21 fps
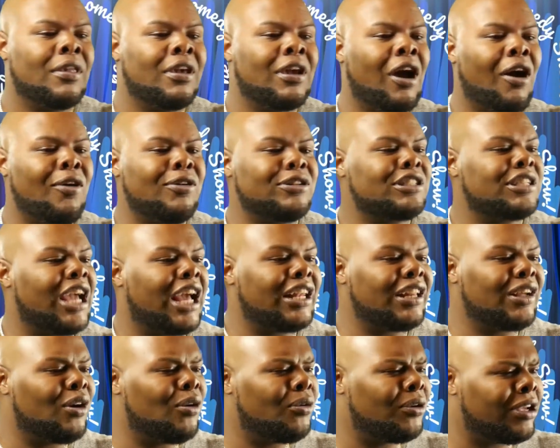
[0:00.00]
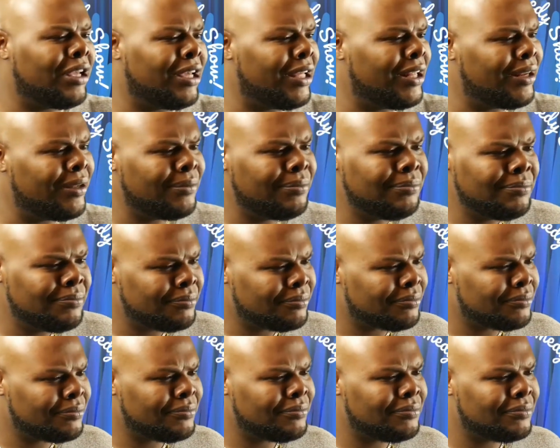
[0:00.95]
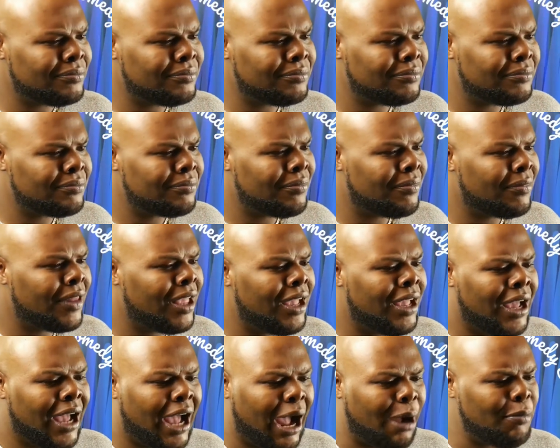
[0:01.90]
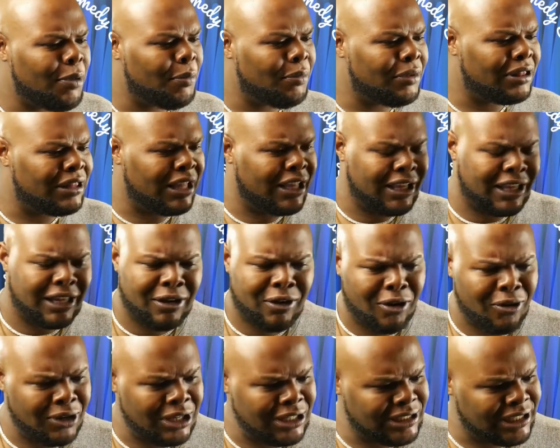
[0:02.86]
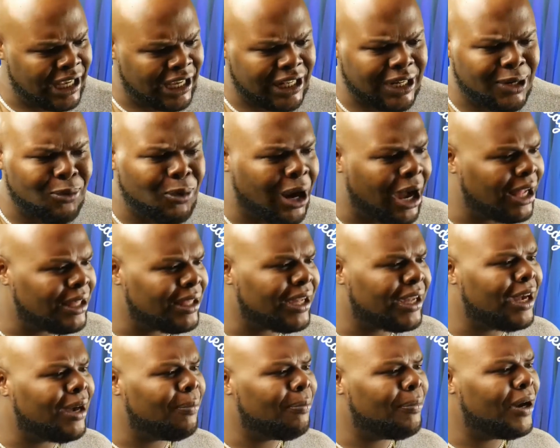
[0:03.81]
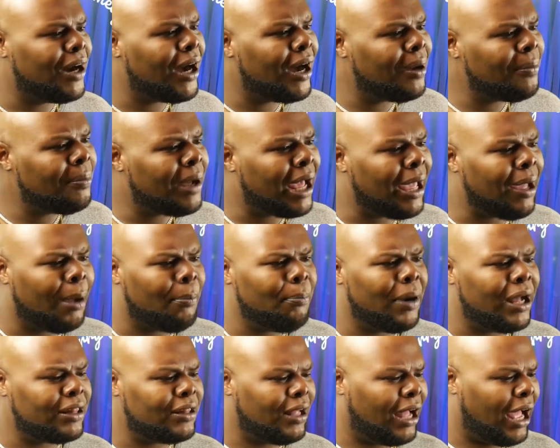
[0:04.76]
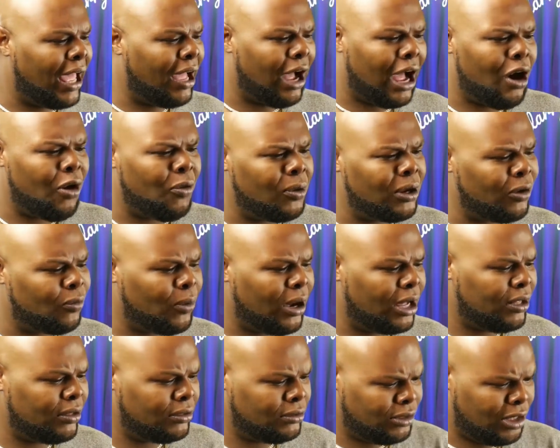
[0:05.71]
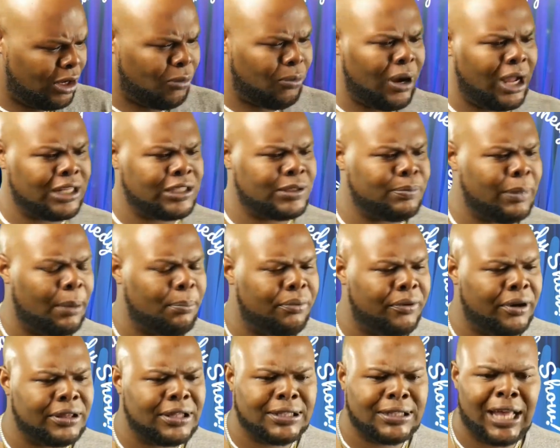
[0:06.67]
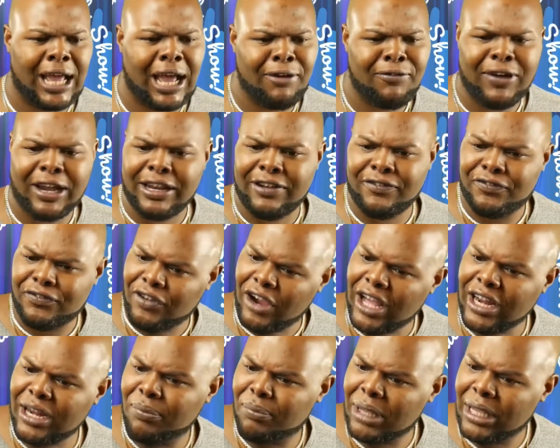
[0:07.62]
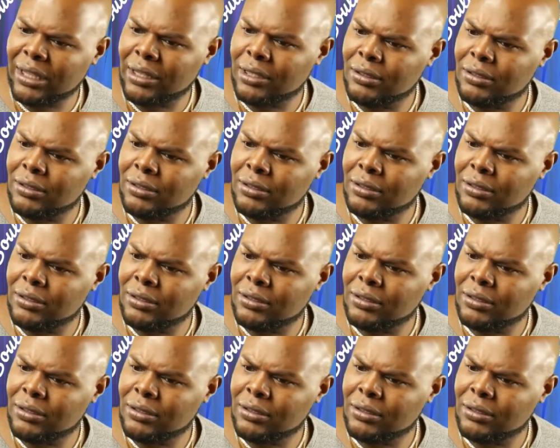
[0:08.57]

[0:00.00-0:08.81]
Coach had to go get him. I remember thinking, oh, he's taking a while to come up. I don't want to watch my brother die right in front of me.